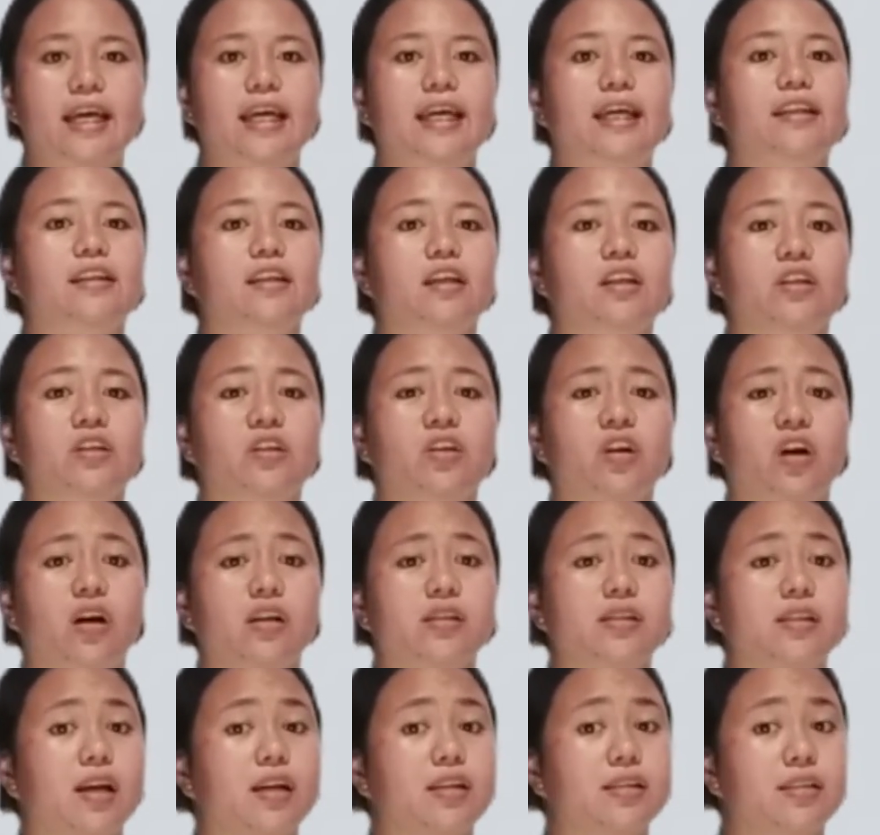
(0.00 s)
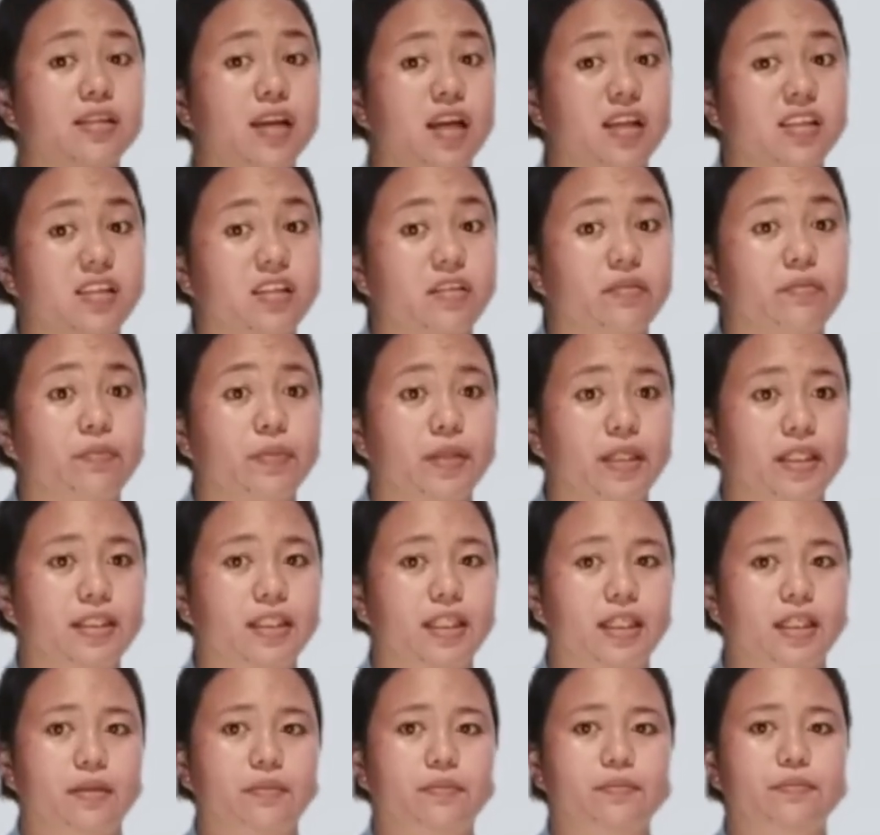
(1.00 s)
it can cause excessive
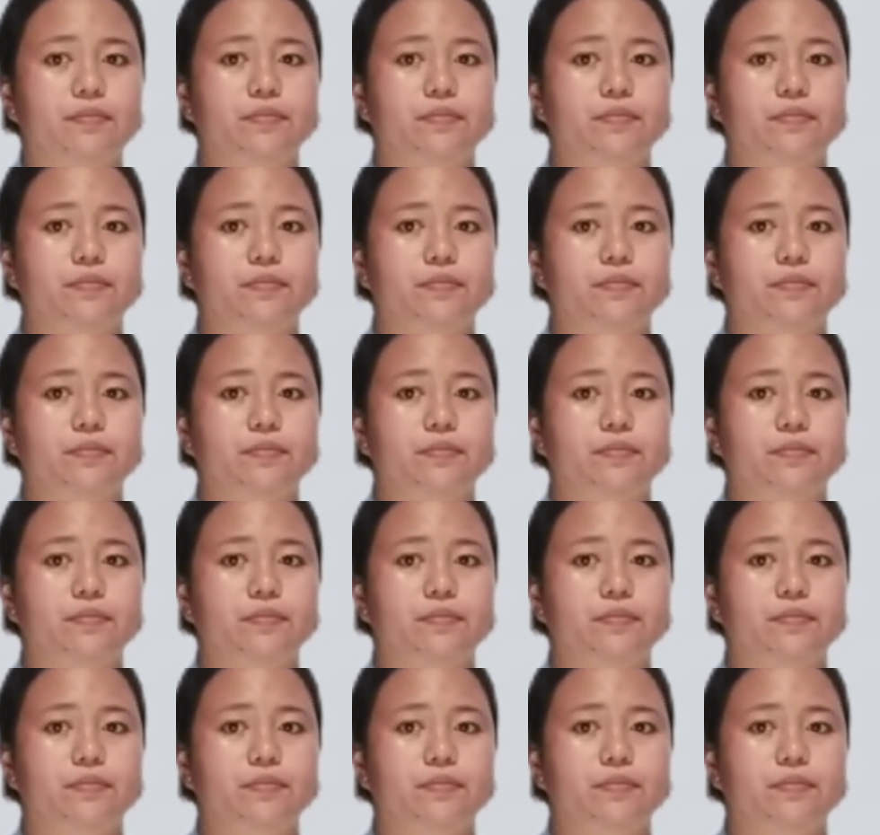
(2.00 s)
bleeding.